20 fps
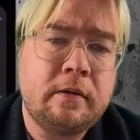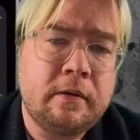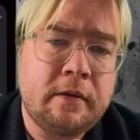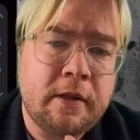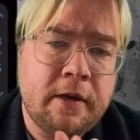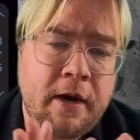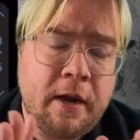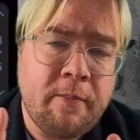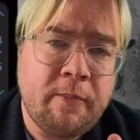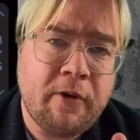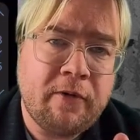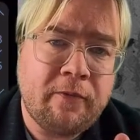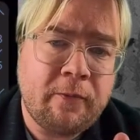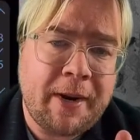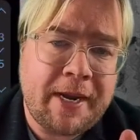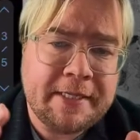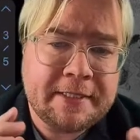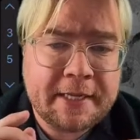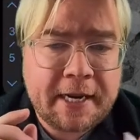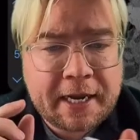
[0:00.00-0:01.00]
the number of
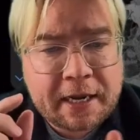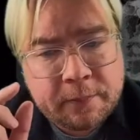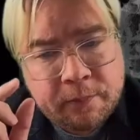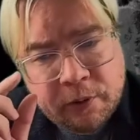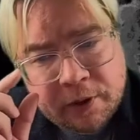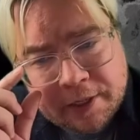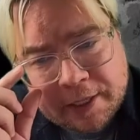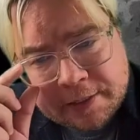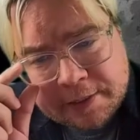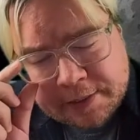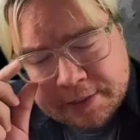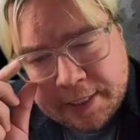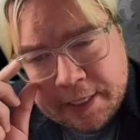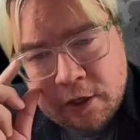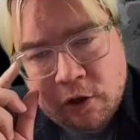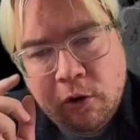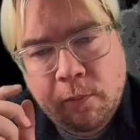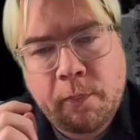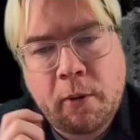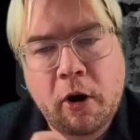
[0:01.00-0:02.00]
ways that I can put a
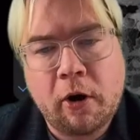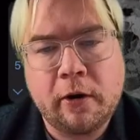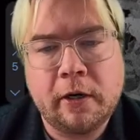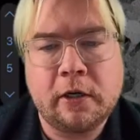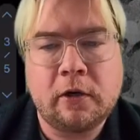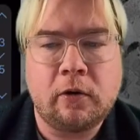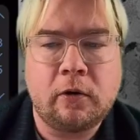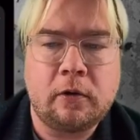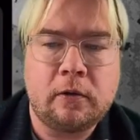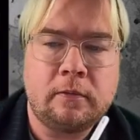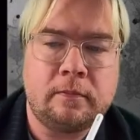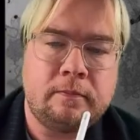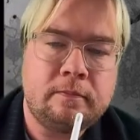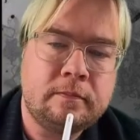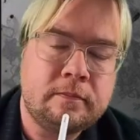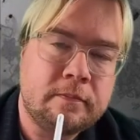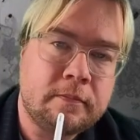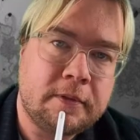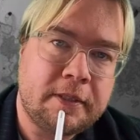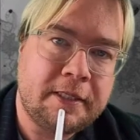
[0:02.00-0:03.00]
single particle
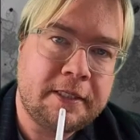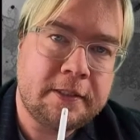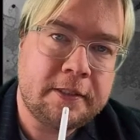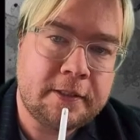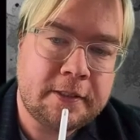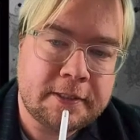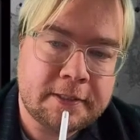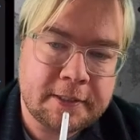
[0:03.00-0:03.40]
into the